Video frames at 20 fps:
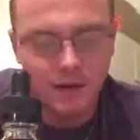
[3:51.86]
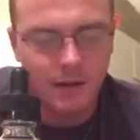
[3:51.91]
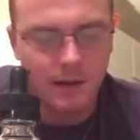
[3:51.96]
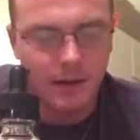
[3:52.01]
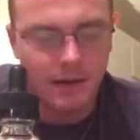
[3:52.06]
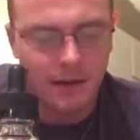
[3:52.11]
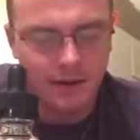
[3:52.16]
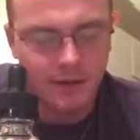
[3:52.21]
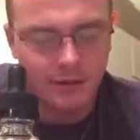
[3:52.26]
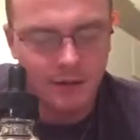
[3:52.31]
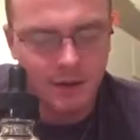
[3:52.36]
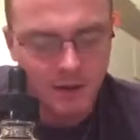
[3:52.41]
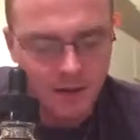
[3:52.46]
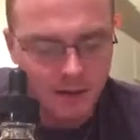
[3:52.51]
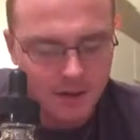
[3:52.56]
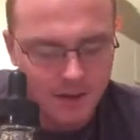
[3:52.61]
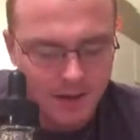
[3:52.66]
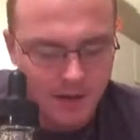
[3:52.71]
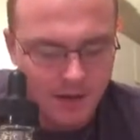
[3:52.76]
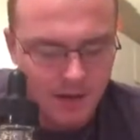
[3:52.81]
Now
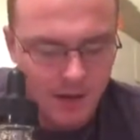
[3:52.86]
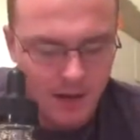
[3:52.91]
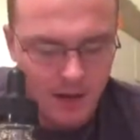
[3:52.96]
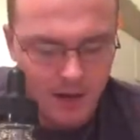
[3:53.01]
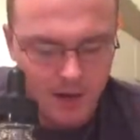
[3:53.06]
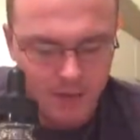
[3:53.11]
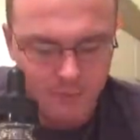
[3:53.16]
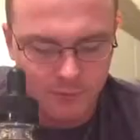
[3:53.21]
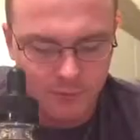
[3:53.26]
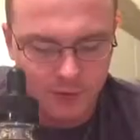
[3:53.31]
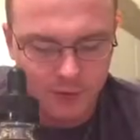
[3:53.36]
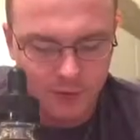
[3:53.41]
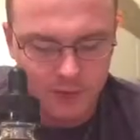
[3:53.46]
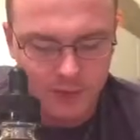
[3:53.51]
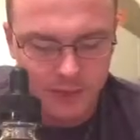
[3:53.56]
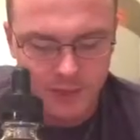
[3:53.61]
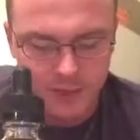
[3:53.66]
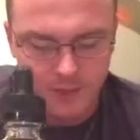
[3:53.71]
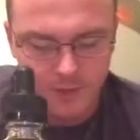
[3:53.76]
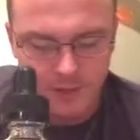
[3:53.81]
I can really
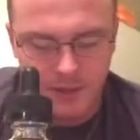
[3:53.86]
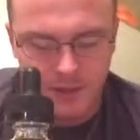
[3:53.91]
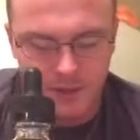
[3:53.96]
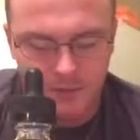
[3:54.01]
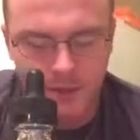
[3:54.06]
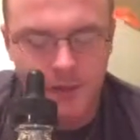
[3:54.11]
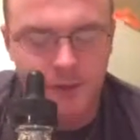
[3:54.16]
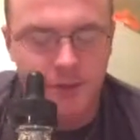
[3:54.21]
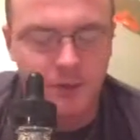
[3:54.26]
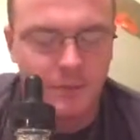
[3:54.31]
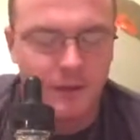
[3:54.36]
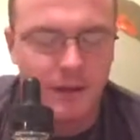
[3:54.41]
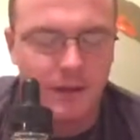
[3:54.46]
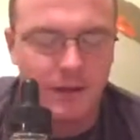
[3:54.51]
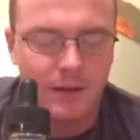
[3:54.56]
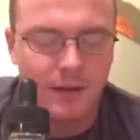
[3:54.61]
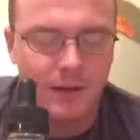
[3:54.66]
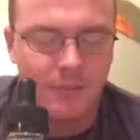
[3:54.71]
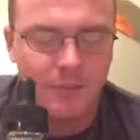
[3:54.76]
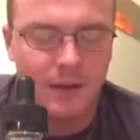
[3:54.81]
taste peanut butter.
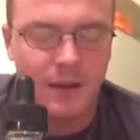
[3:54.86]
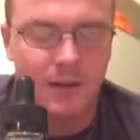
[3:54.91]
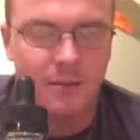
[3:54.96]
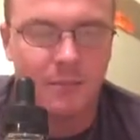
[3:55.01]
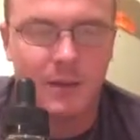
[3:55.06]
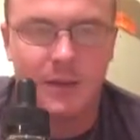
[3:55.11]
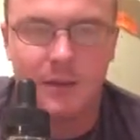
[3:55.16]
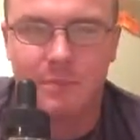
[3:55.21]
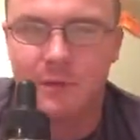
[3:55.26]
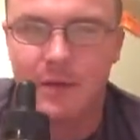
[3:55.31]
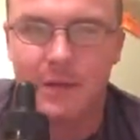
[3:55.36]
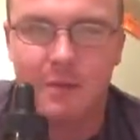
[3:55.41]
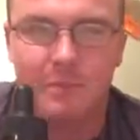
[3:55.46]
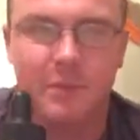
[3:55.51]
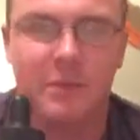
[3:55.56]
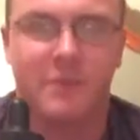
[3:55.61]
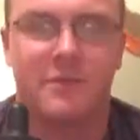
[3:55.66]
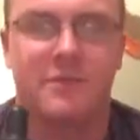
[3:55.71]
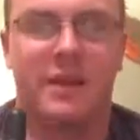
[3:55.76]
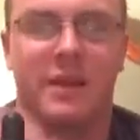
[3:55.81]
I'm not a big peanut
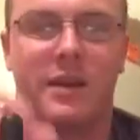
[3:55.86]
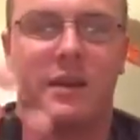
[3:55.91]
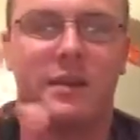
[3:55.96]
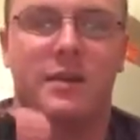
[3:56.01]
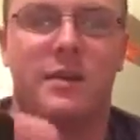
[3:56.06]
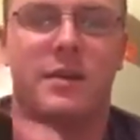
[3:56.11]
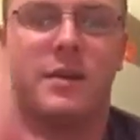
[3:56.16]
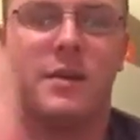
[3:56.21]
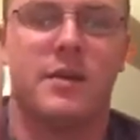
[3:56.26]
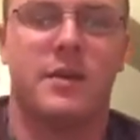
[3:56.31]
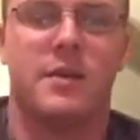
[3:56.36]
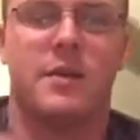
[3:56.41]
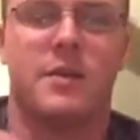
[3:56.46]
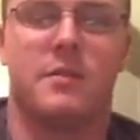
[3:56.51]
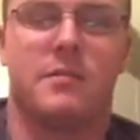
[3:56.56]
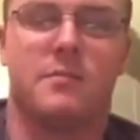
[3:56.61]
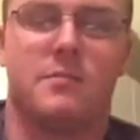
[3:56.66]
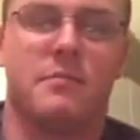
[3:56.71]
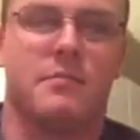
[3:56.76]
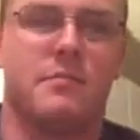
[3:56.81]
butter fan.
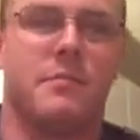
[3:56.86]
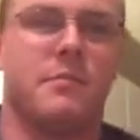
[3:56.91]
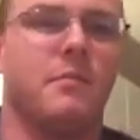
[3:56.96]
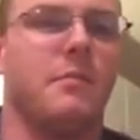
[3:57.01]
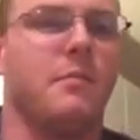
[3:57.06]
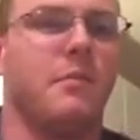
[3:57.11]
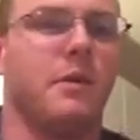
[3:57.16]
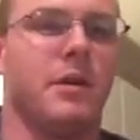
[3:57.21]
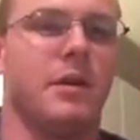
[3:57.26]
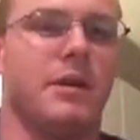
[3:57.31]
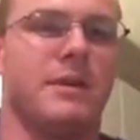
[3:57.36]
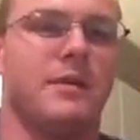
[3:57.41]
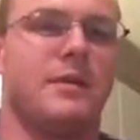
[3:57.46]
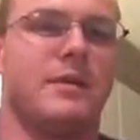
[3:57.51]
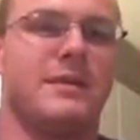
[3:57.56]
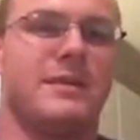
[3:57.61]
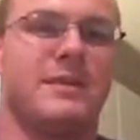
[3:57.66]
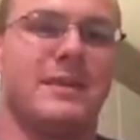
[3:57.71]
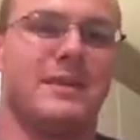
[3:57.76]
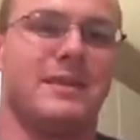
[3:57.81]
But
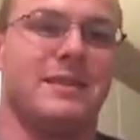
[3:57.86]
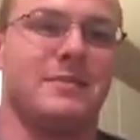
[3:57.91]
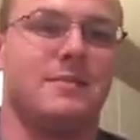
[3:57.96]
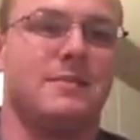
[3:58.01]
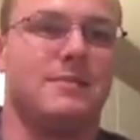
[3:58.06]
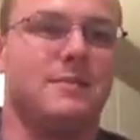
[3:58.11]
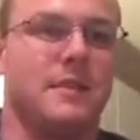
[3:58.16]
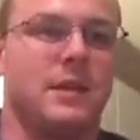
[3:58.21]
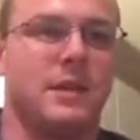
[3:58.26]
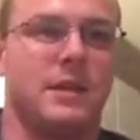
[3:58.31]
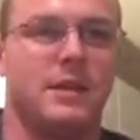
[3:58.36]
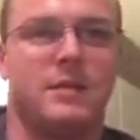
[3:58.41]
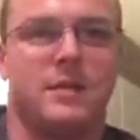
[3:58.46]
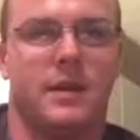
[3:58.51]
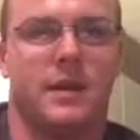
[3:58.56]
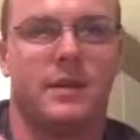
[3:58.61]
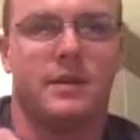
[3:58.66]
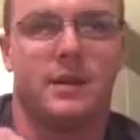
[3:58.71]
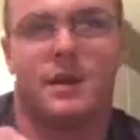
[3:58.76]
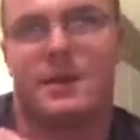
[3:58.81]
then again, it
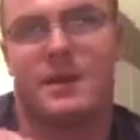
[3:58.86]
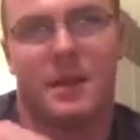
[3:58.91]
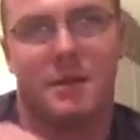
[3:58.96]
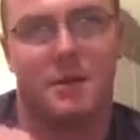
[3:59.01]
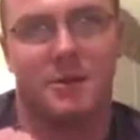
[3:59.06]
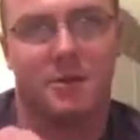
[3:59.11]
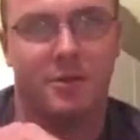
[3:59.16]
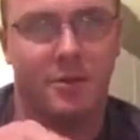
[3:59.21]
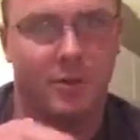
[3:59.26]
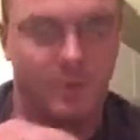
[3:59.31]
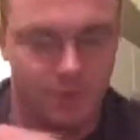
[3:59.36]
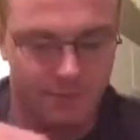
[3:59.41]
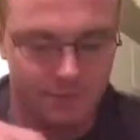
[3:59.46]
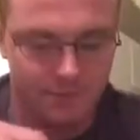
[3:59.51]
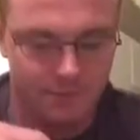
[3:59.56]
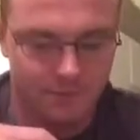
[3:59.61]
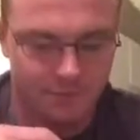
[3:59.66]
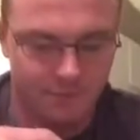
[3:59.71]
tastes like Captain Crunch.